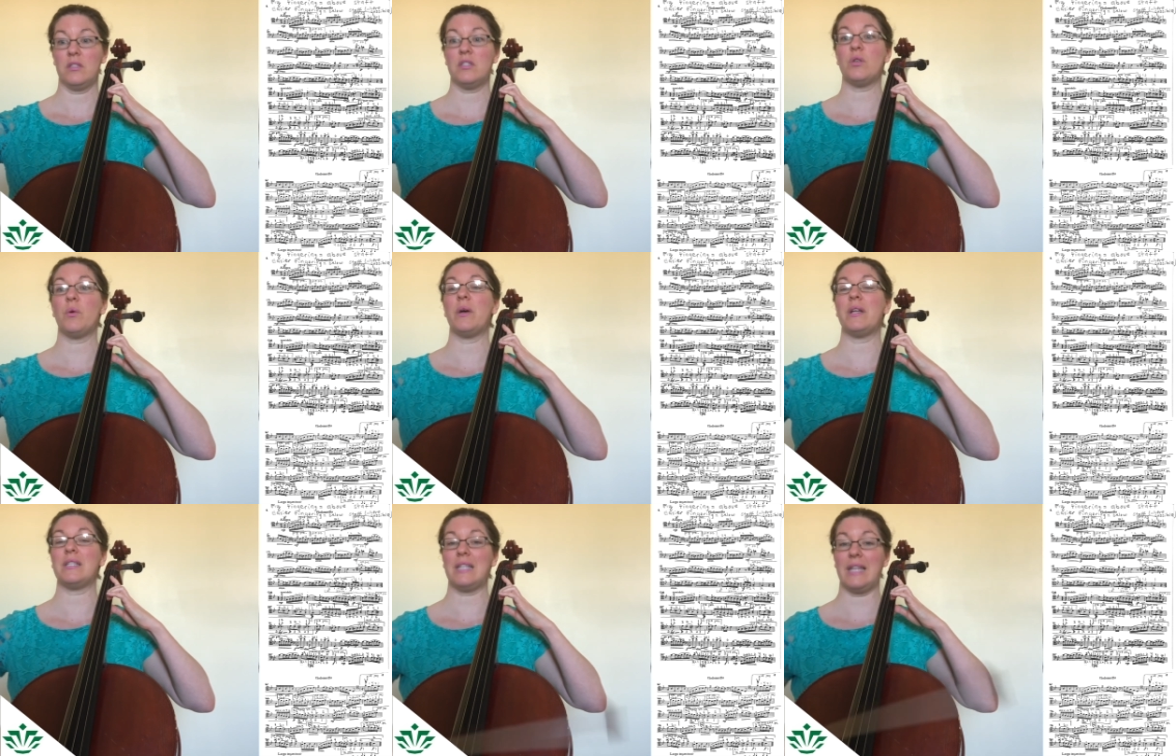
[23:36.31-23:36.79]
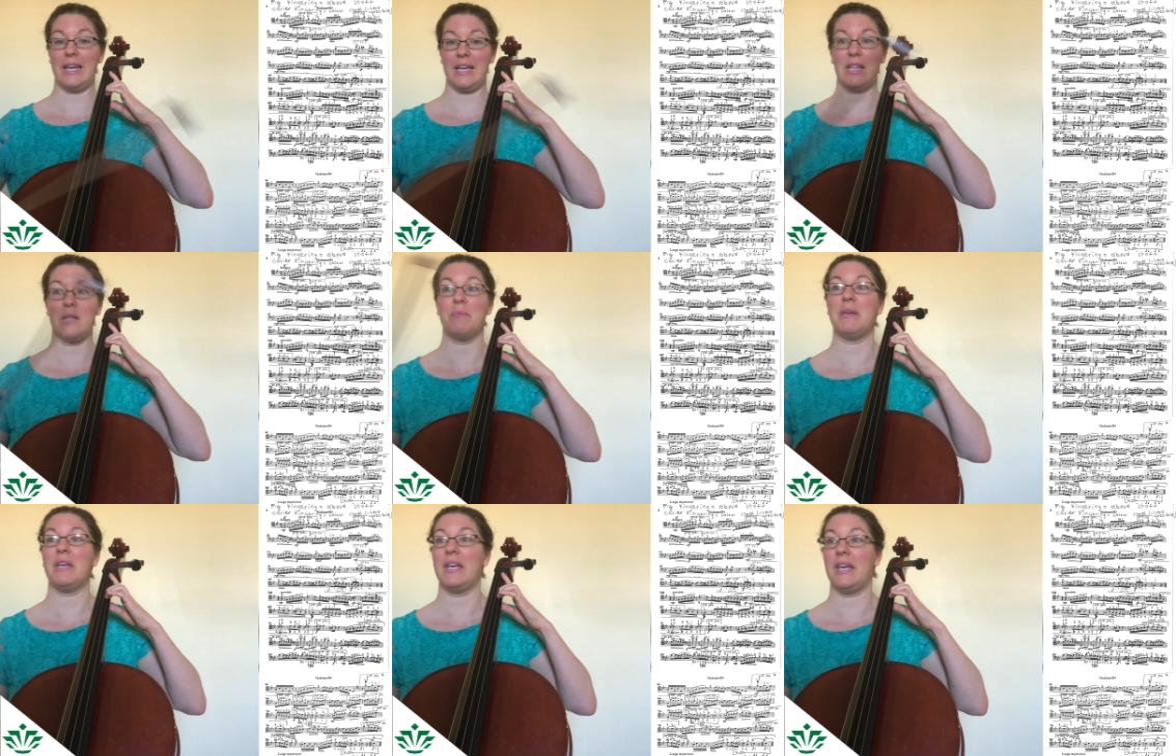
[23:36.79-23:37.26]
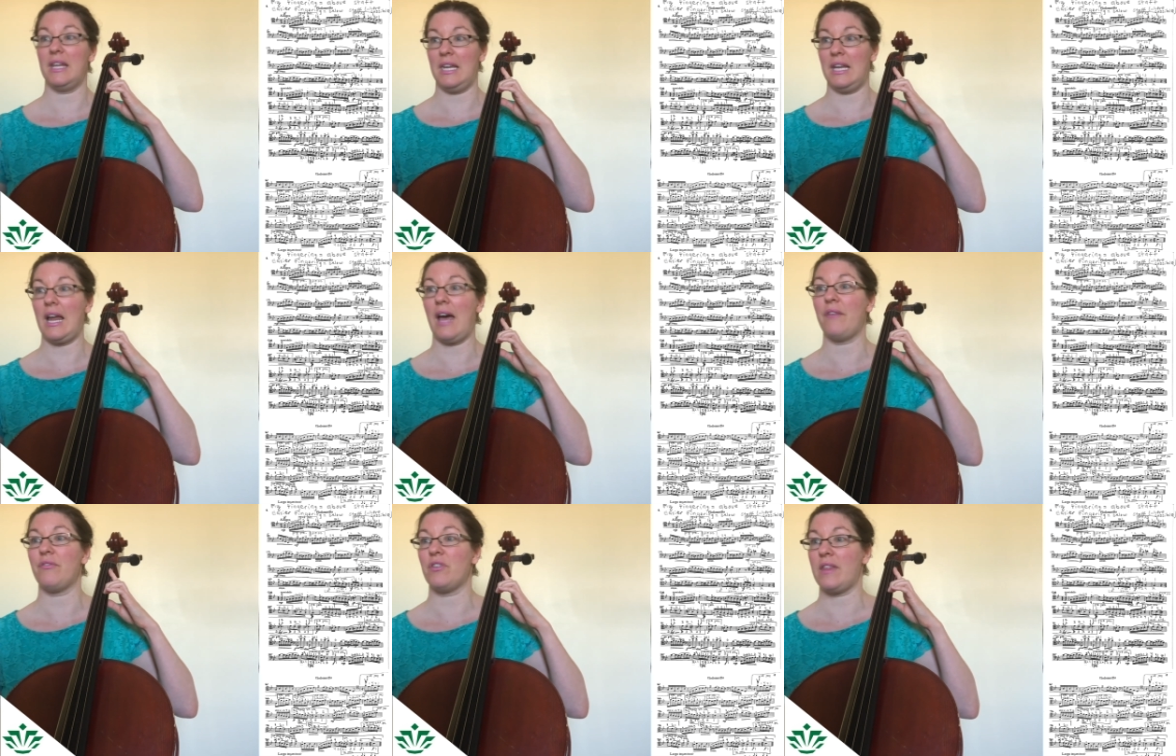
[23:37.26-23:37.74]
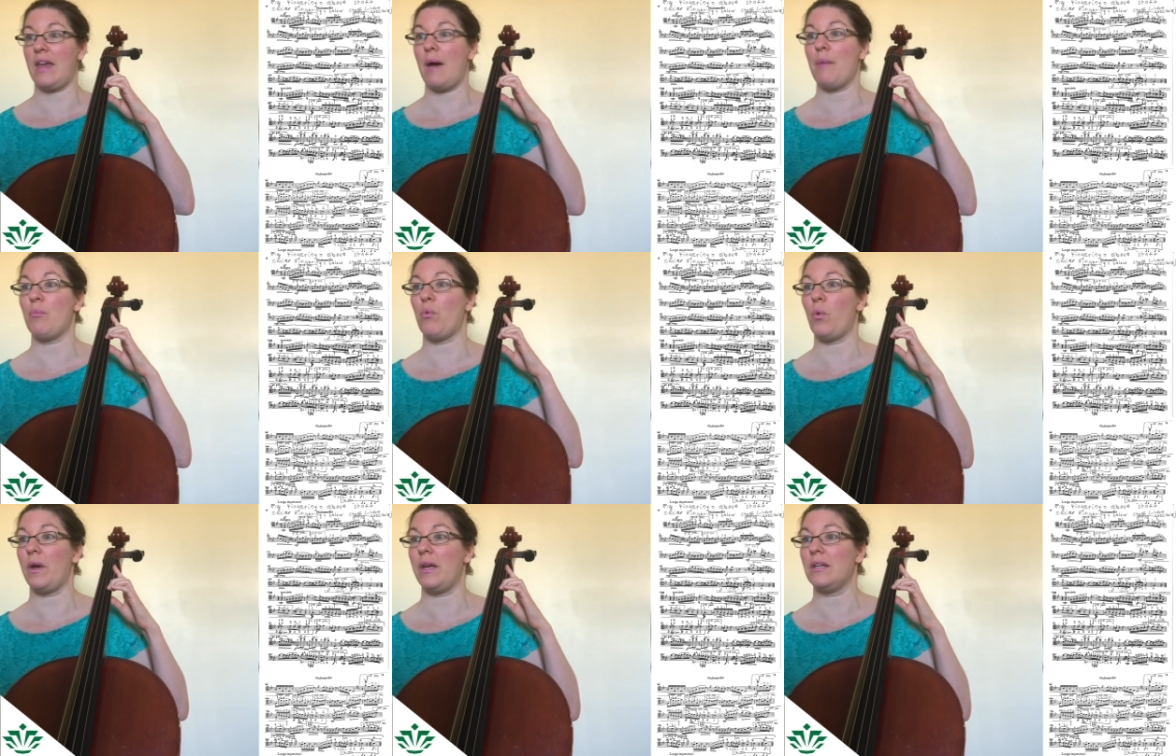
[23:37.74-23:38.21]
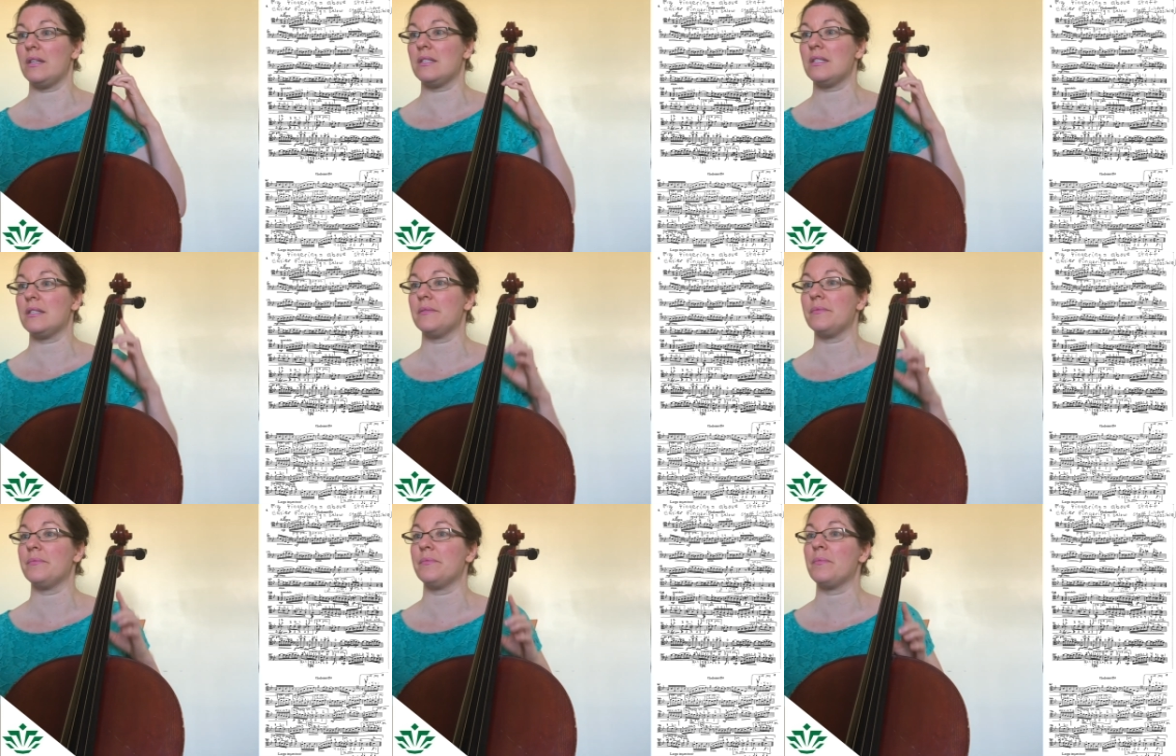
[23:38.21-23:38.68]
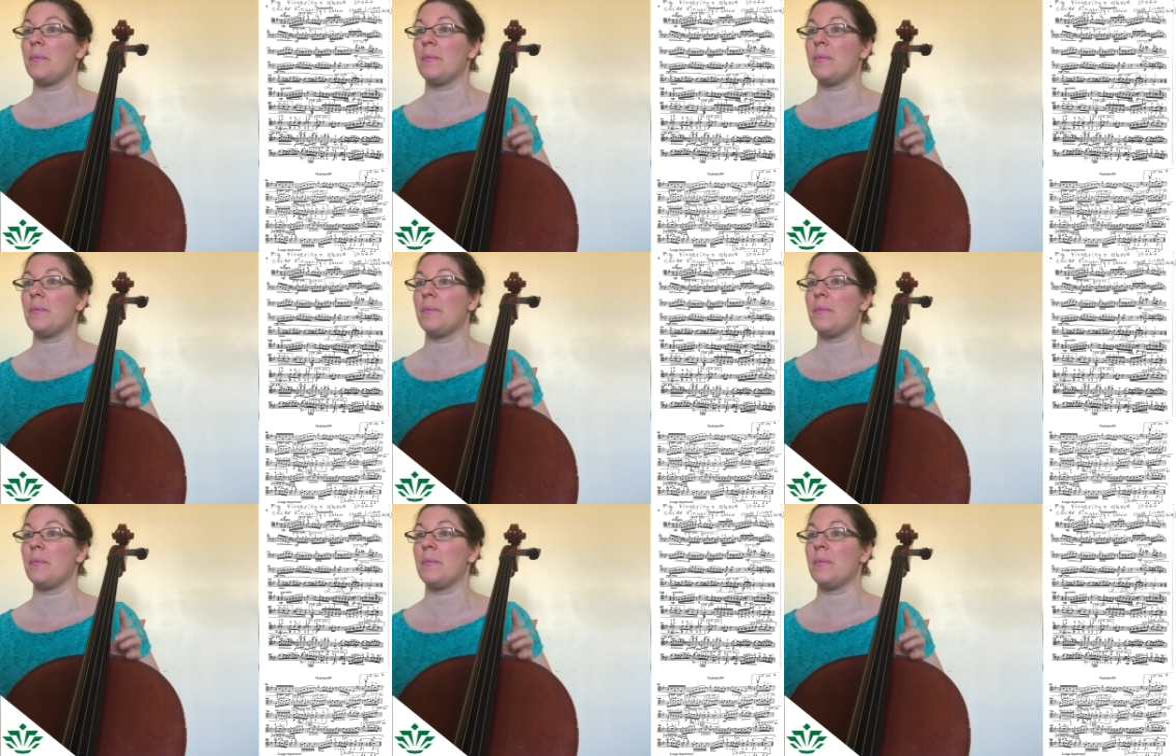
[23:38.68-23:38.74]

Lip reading: So it's like the beginning after that point.